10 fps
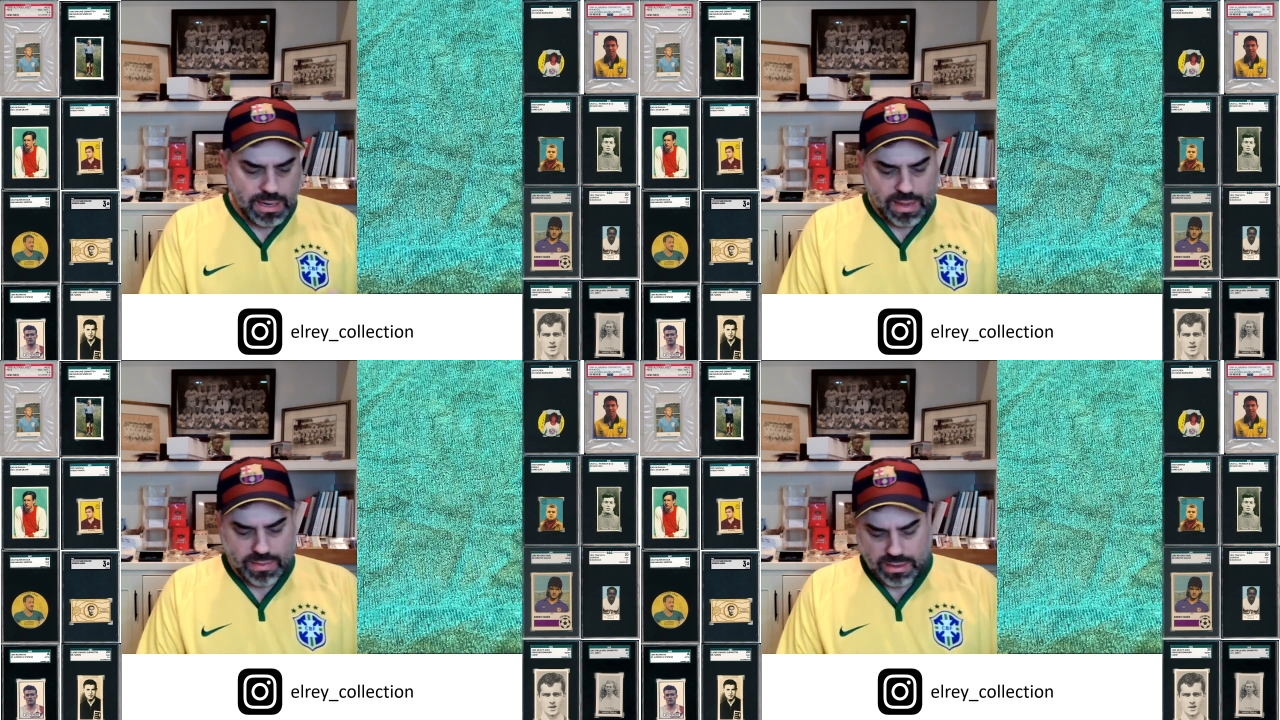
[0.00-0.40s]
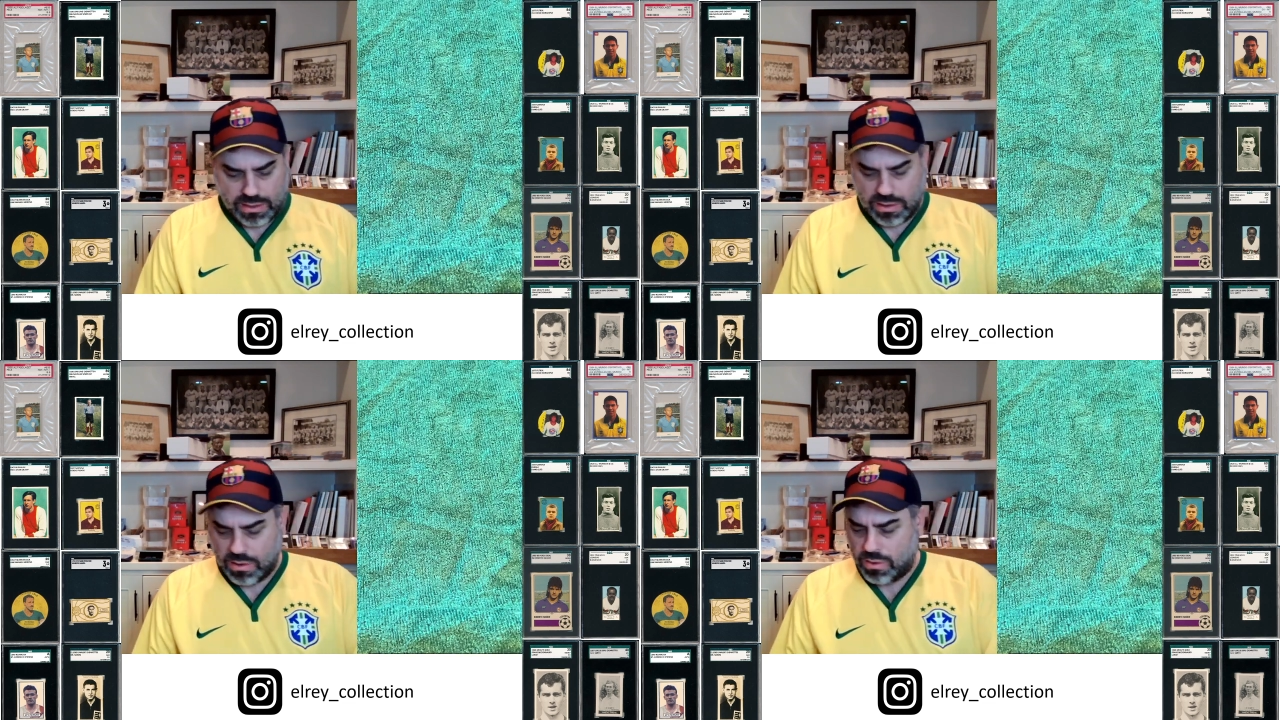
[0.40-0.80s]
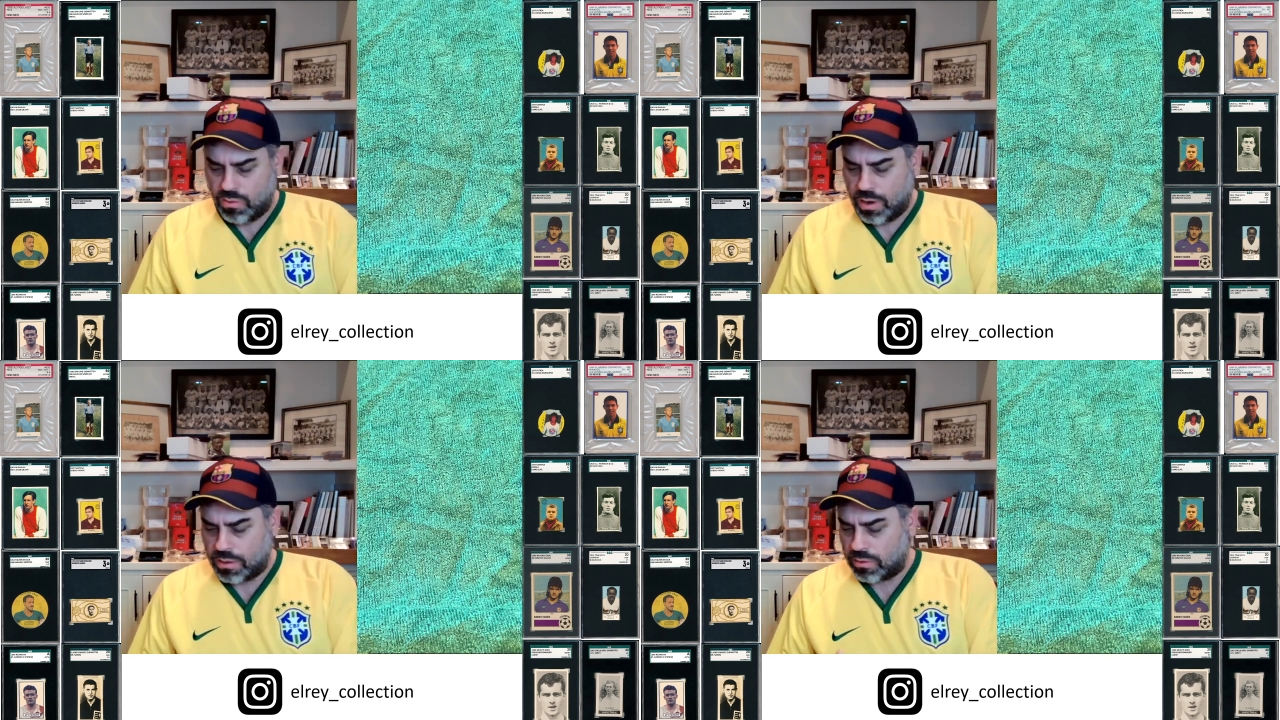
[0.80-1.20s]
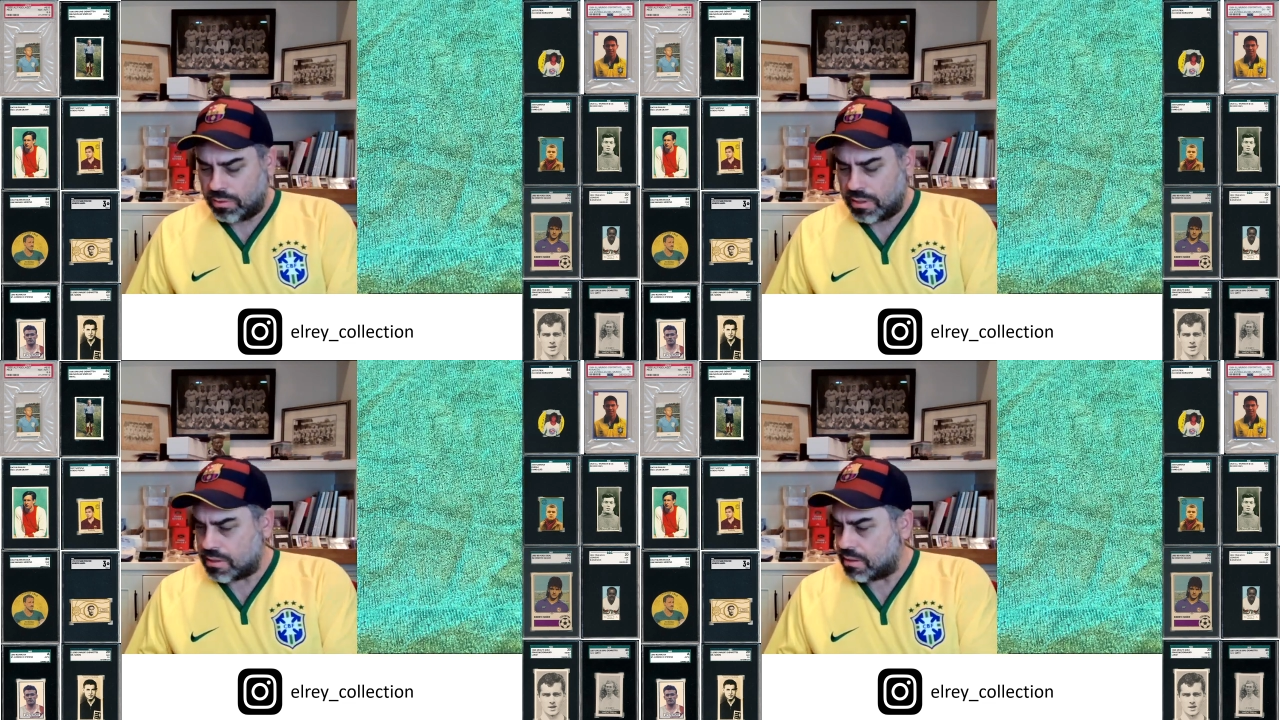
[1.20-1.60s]
And then you also
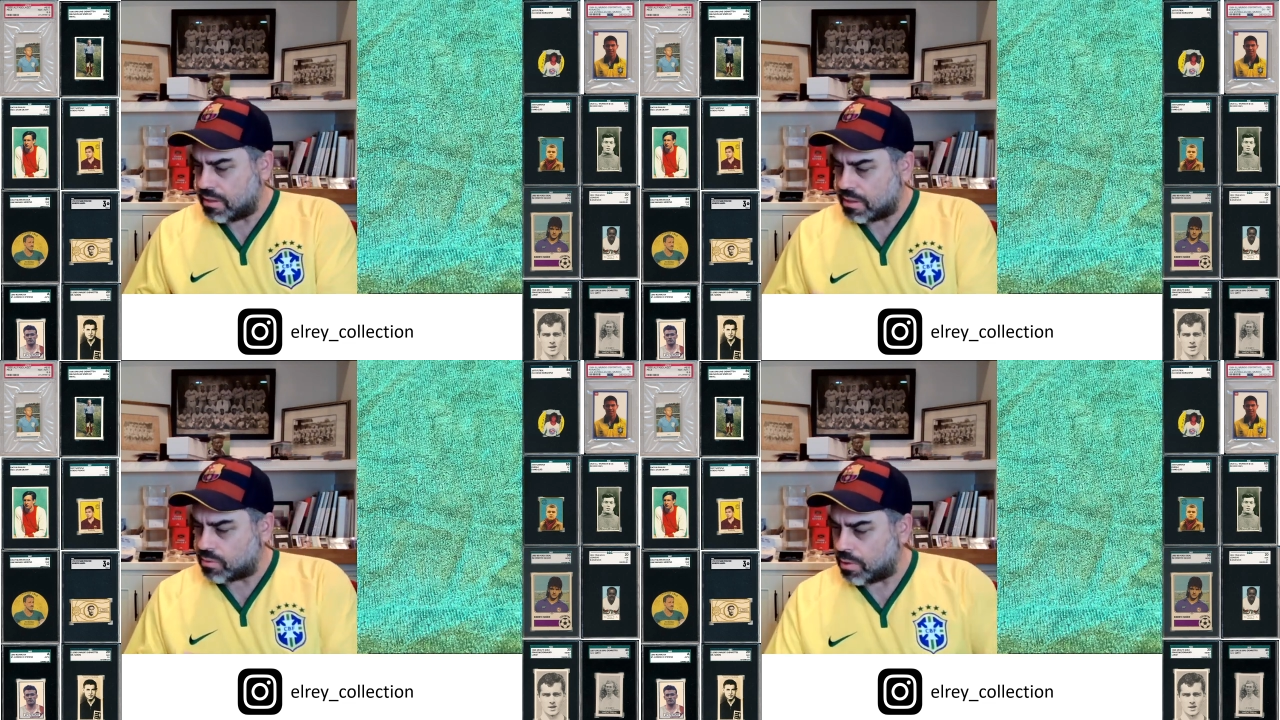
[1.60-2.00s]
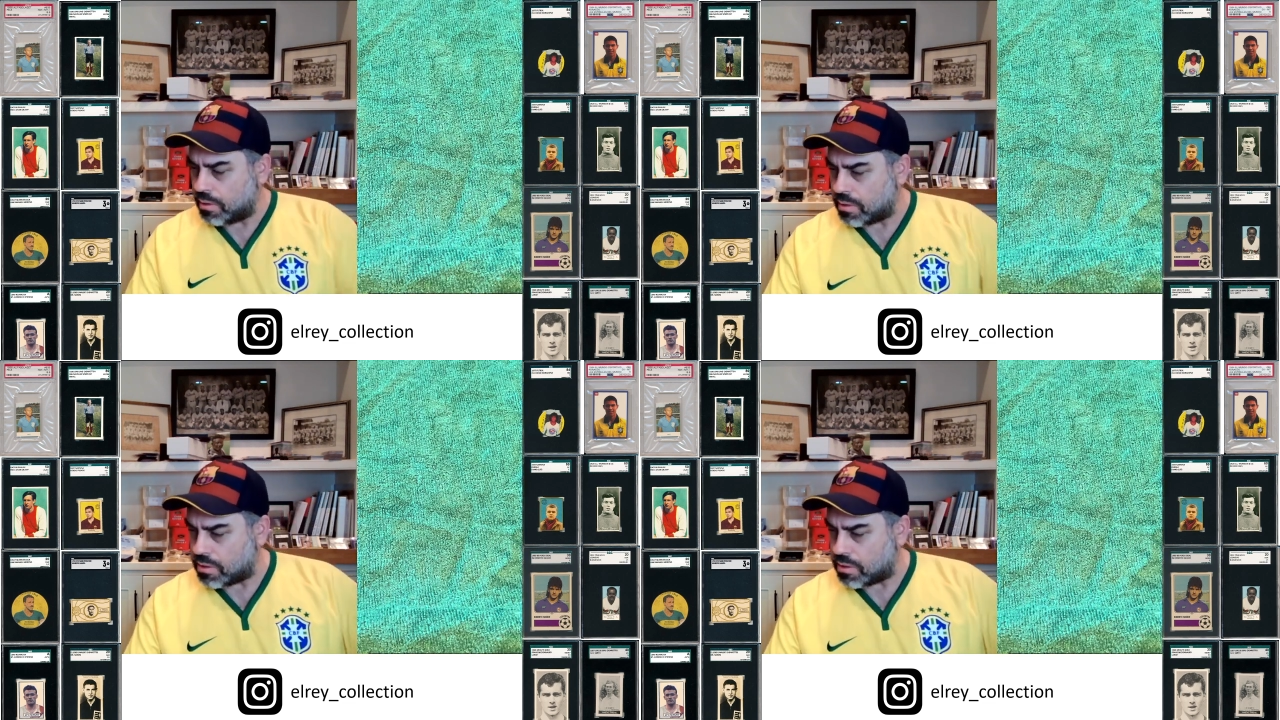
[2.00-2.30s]
this one, the